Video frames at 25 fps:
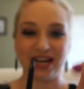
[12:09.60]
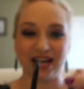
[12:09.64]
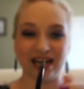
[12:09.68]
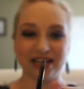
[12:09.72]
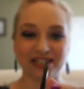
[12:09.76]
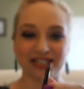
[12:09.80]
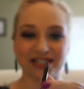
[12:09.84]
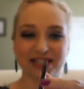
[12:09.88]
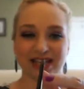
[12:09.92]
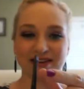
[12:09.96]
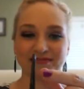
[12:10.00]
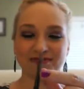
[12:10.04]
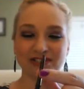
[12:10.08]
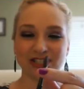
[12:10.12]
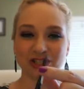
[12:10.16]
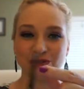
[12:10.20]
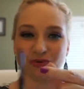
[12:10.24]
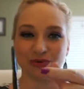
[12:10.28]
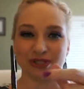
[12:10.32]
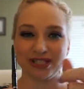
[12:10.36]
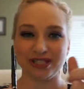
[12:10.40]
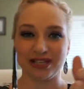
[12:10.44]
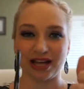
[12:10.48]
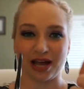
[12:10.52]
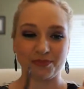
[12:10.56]
and I just have to
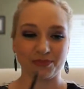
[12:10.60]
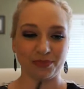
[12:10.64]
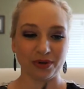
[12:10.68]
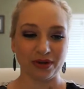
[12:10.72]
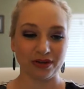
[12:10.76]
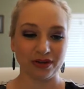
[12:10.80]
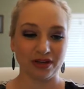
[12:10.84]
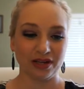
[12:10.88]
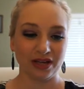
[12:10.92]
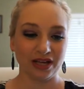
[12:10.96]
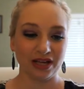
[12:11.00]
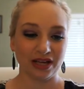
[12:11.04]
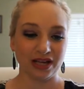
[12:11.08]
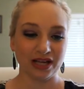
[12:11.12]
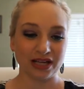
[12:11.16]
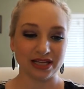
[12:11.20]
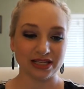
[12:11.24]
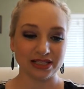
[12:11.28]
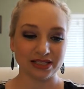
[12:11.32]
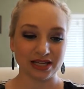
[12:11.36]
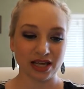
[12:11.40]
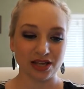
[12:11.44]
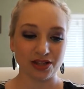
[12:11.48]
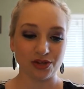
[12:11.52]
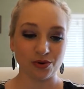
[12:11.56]
twist up,
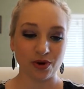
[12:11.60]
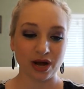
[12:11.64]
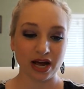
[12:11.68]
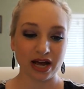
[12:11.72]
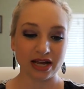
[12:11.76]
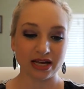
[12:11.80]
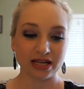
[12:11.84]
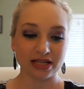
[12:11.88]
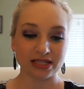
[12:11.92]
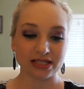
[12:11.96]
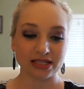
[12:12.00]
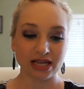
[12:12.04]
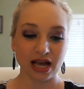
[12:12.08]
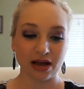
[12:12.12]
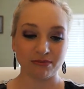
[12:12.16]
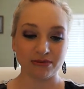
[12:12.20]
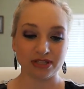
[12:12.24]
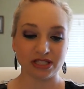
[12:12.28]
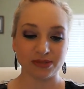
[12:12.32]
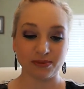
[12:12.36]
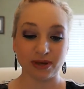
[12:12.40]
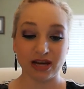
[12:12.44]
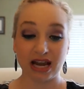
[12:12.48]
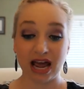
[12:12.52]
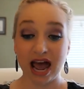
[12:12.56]
because otherwise I
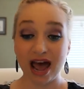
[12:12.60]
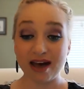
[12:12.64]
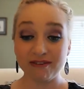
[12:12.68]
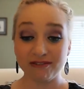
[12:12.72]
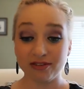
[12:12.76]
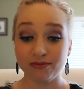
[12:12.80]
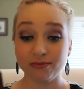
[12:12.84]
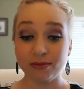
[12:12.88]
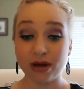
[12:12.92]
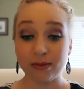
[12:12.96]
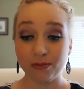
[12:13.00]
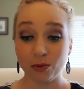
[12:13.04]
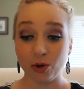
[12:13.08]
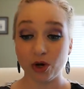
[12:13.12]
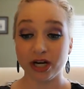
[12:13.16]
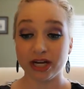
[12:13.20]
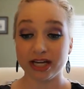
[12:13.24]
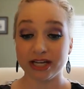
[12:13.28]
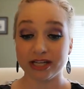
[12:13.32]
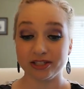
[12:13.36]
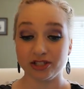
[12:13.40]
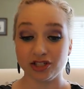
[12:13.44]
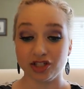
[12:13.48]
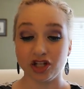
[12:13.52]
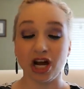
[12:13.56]
would spend half of my
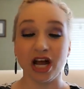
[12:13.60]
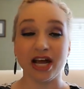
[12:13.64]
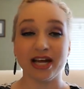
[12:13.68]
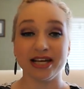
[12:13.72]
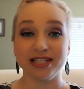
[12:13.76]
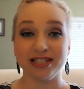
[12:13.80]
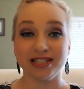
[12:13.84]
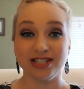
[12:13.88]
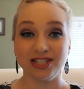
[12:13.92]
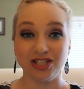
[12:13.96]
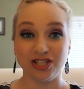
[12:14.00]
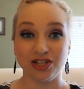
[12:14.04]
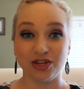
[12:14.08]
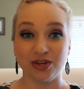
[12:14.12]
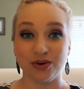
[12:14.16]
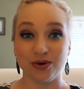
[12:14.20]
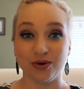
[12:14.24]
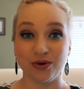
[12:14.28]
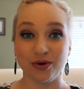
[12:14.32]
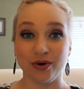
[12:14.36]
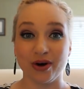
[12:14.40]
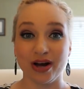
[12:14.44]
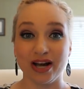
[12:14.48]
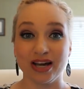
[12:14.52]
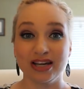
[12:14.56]
morning trying
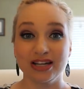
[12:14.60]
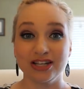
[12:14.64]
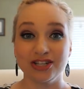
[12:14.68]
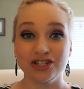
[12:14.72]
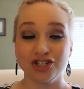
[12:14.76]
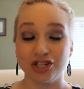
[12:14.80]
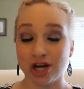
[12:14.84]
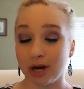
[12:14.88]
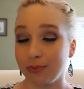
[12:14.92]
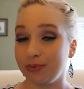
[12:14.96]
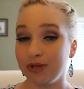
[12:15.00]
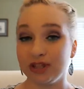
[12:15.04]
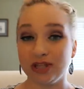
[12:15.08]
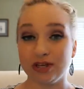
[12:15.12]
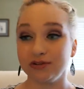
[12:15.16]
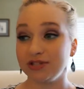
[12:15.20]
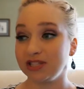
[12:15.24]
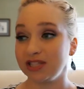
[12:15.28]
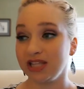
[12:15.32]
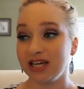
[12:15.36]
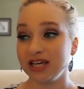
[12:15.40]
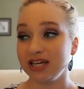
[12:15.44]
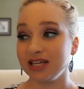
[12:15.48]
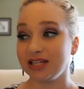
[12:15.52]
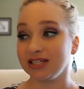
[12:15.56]
to sharpen
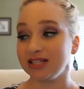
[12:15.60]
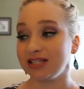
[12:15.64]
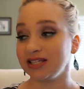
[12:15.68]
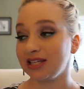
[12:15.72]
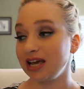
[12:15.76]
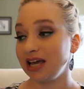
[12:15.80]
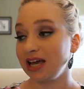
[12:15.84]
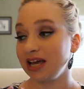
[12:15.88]
those things,